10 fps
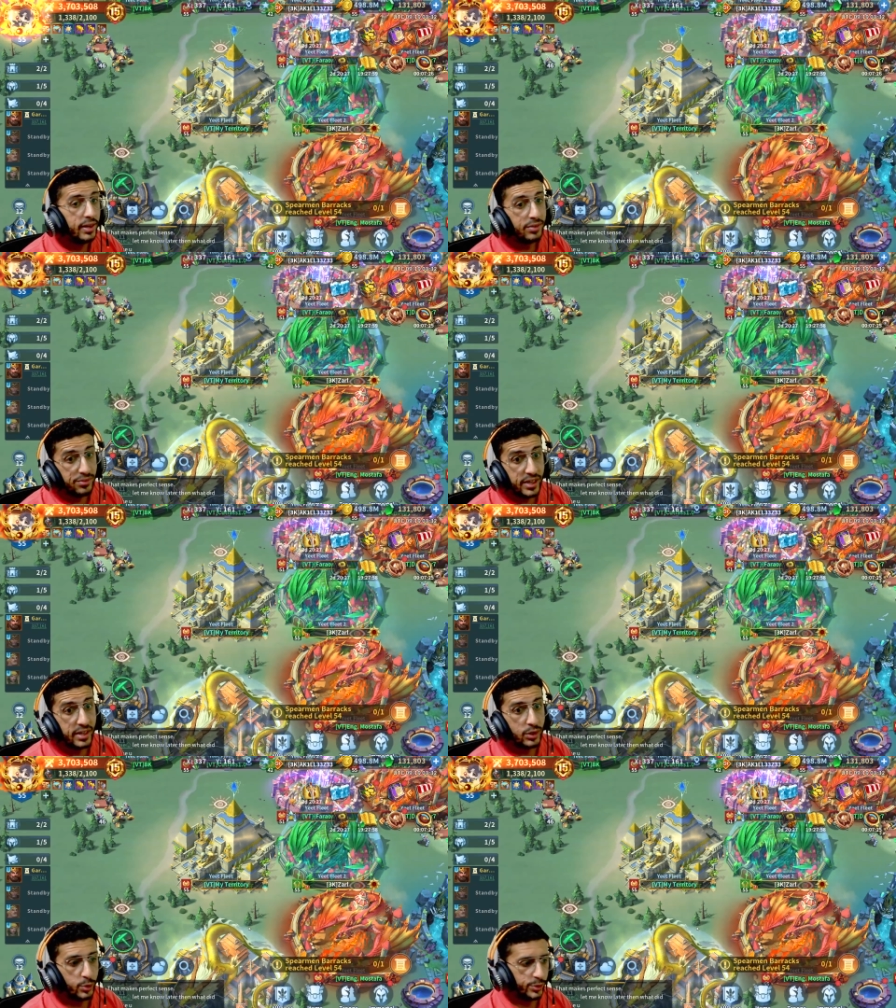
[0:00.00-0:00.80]
feeding
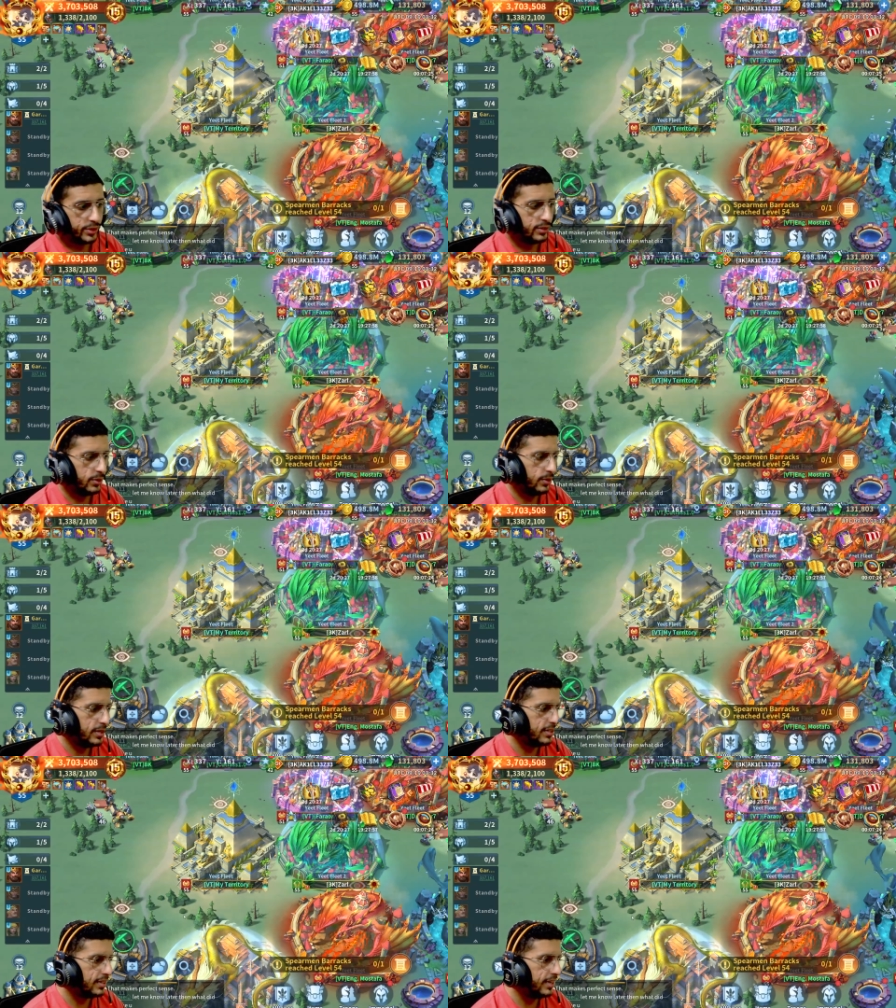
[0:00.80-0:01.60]
owner. So
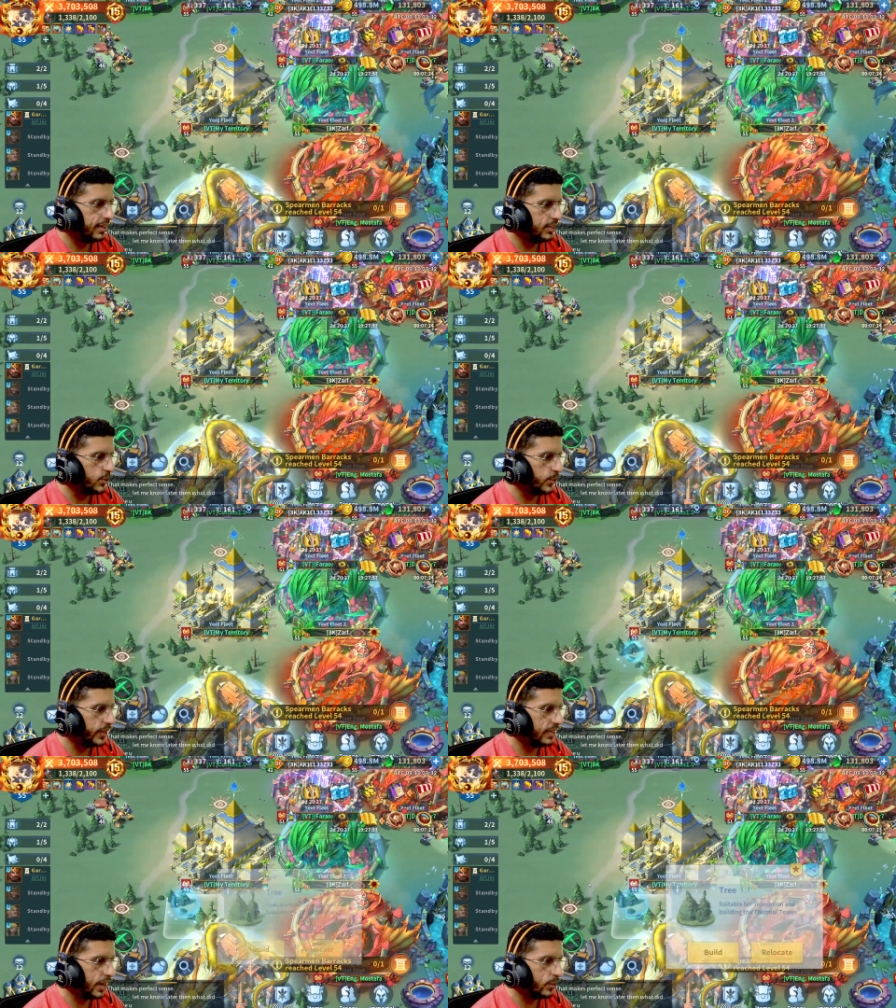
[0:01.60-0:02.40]
let's get into it.
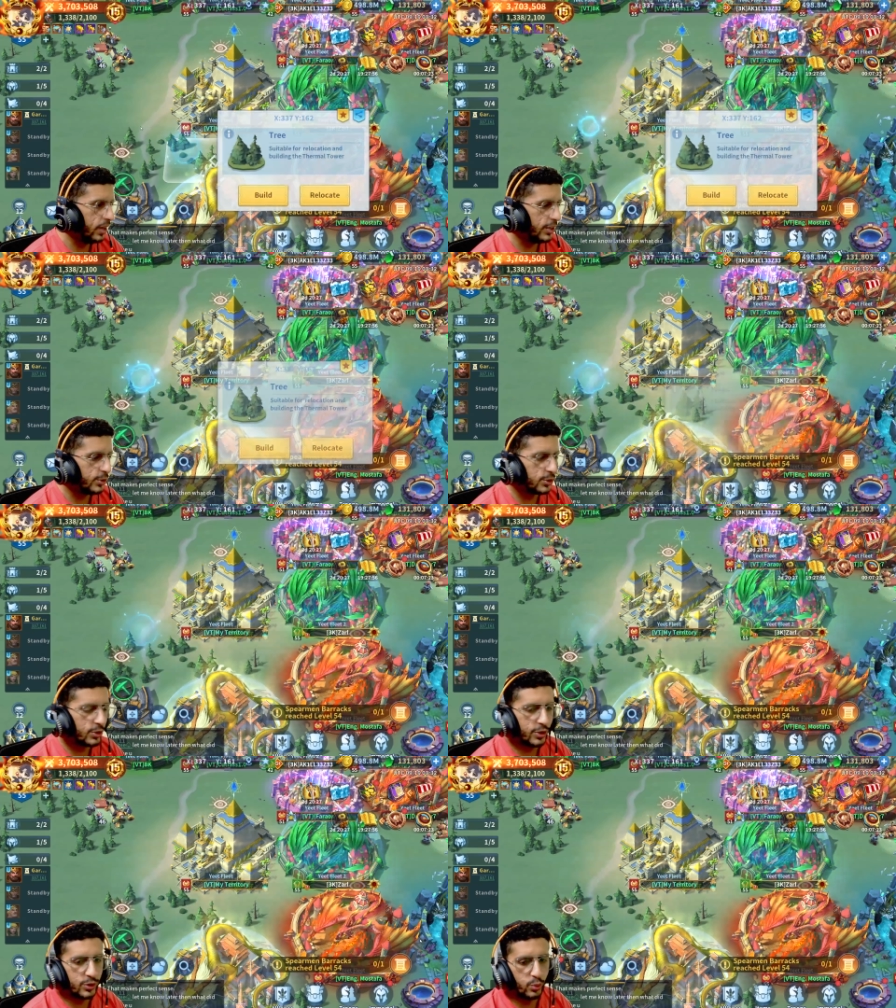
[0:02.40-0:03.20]
I would like to
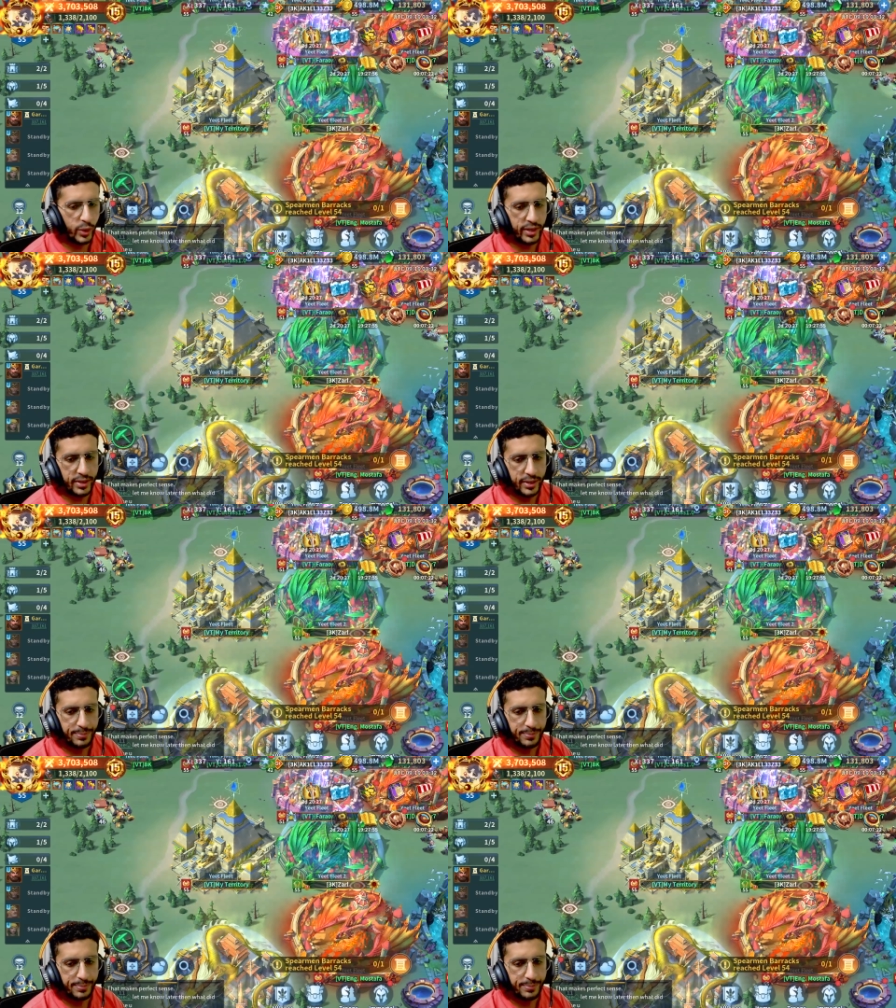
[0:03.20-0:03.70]
start with